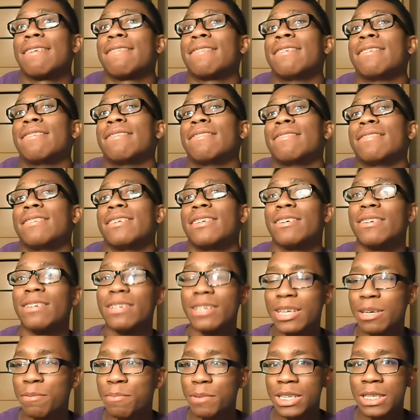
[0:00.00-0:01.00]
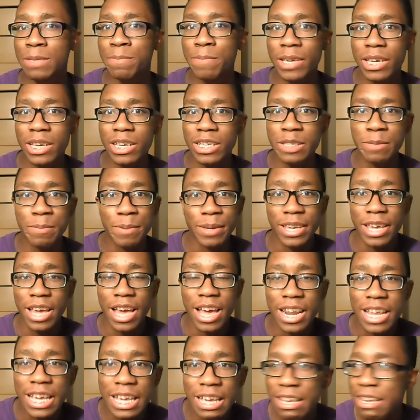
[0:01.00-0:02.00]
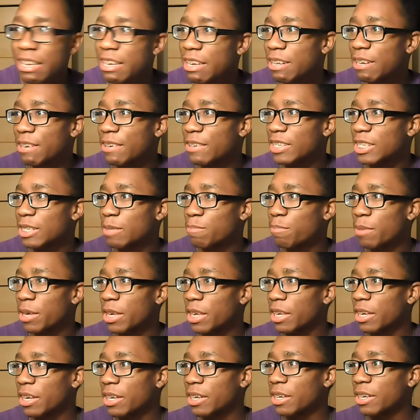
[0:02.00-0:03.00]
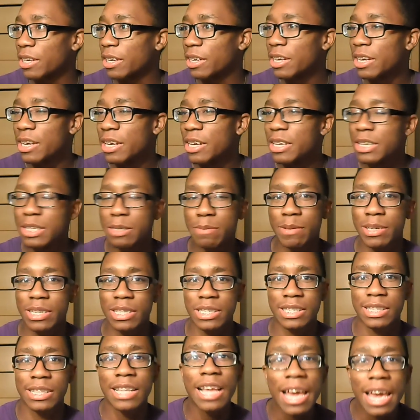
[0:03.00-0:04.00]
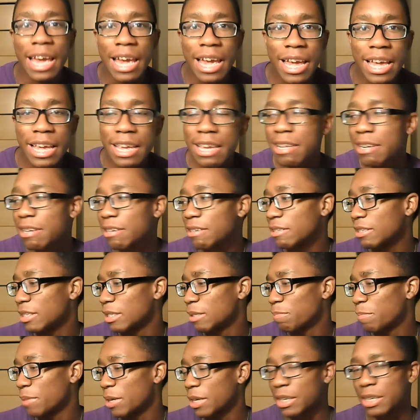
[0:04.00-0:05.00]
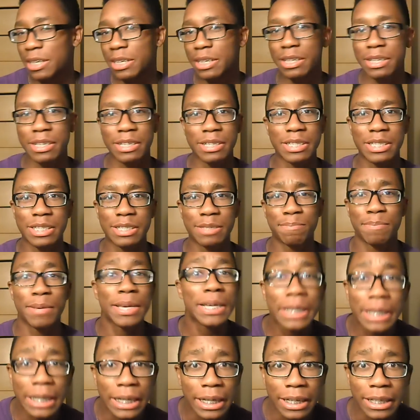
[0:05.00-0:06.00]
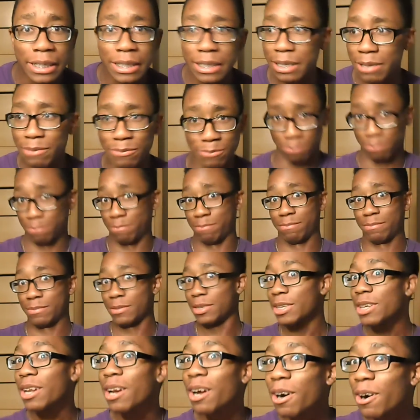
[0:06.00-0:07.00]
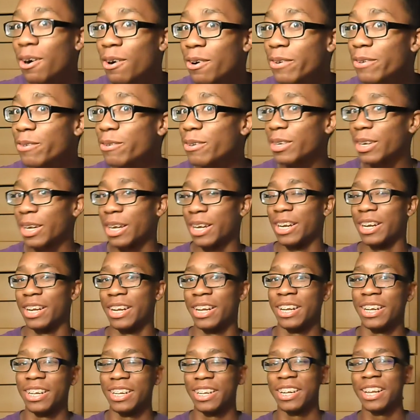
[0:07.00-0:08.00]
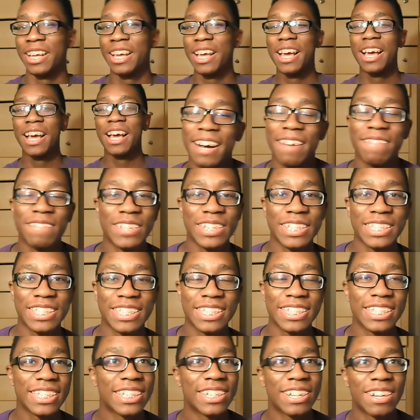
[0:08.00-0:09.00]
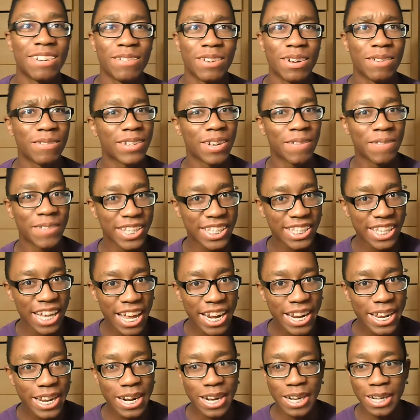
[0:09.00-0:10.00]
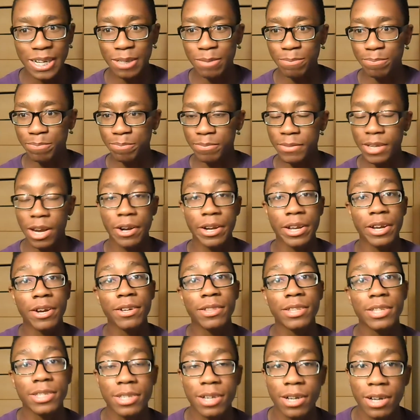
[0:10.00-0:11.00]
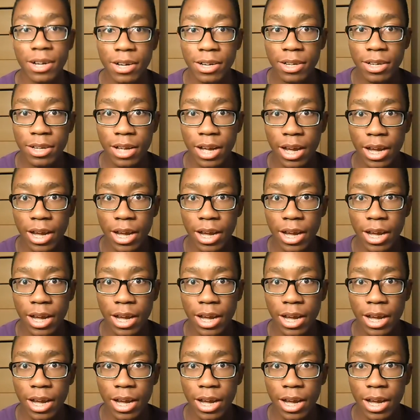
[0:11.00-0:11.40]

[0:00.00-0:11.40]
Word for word: I don't know. You know, it could be Spica Spaghetti, you know, Spica Slay, you know, Spica, you know. I'm just, you know, I'm excited. I already heard the song.